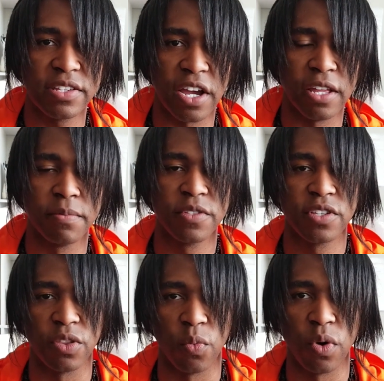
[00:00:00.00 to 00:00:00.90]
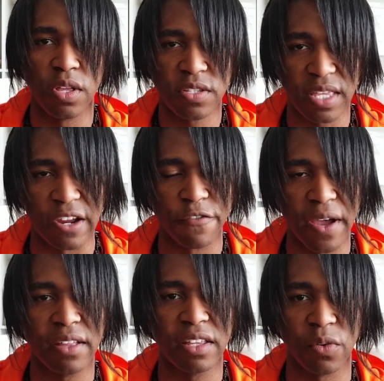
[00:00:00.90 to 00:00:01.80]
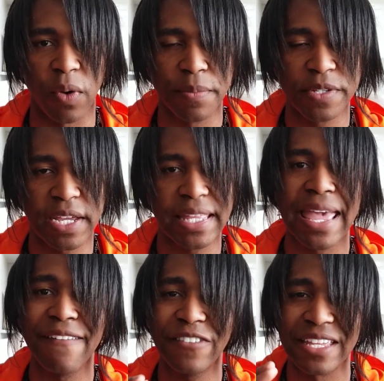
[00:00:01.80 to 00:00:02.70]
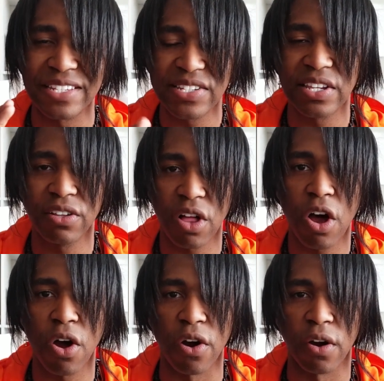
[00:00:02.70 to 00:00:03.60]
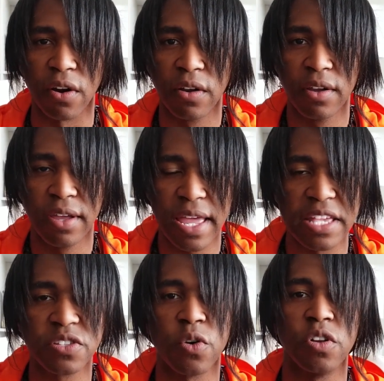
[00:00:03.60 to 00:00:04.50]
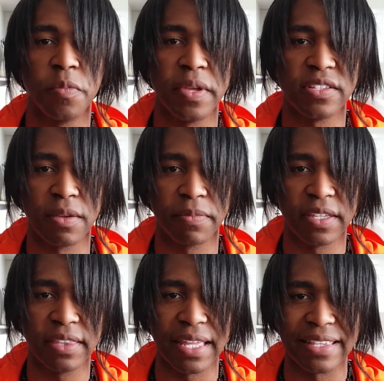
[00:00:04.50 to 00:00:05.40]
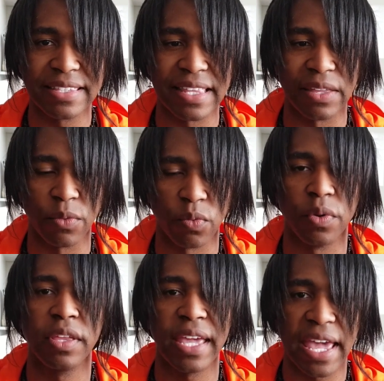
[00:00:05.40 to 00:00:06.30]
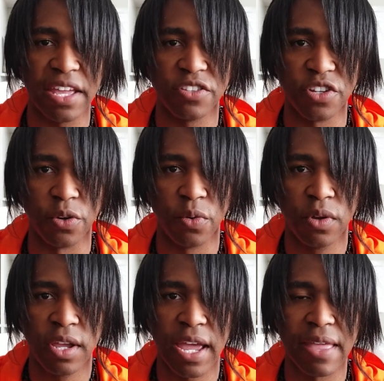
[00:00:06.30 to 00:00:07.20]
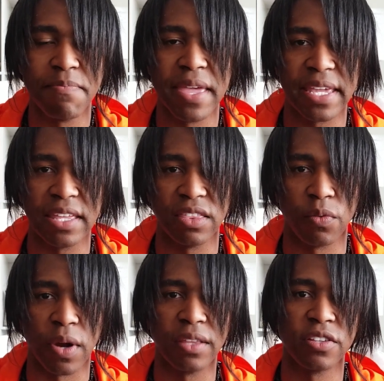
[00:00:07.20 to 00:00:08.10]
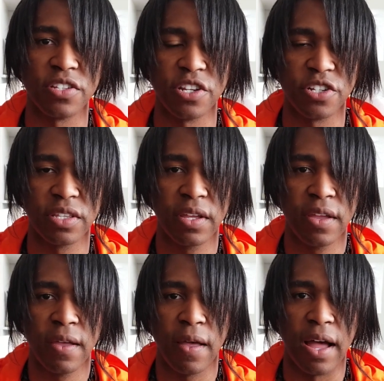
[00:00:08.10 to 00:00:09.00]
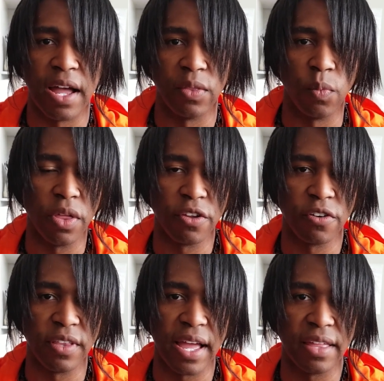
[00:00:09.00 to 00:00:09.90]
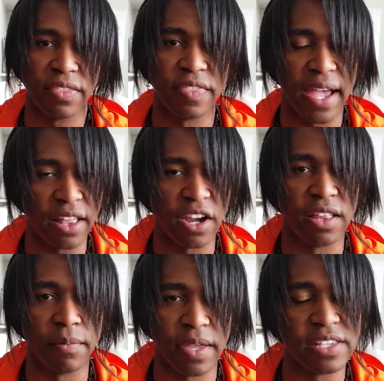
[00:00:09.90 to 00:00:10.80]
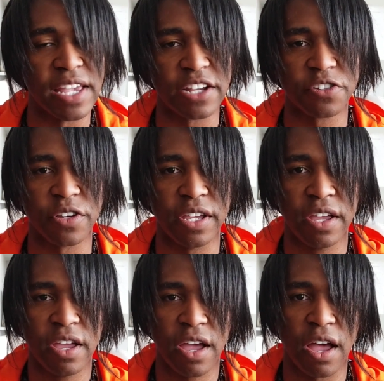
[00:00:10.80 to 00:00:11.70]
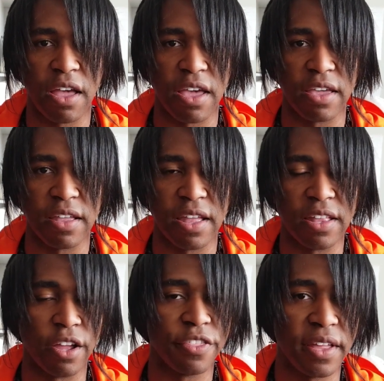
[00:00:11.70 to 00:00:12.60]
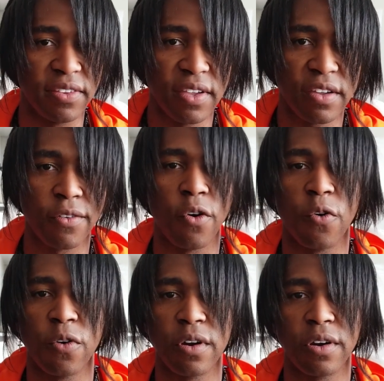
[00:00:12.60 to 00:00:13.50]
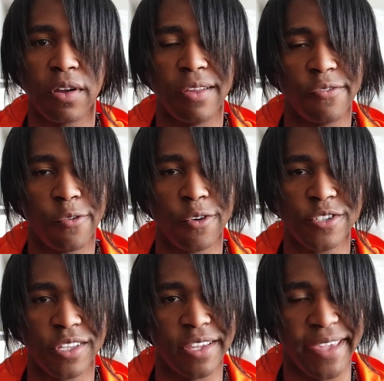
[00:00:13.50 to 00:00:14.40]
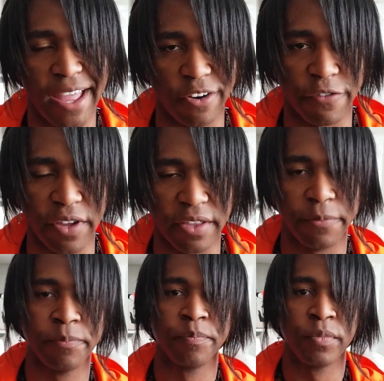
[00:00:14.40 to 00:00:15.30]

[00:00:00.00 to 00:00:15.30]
items to the ones that are found on the website, if they still are, is going to be something that will really aid you in making the right decision on whether or not that item is actually an authentic or, unfortunately, a counterfeit.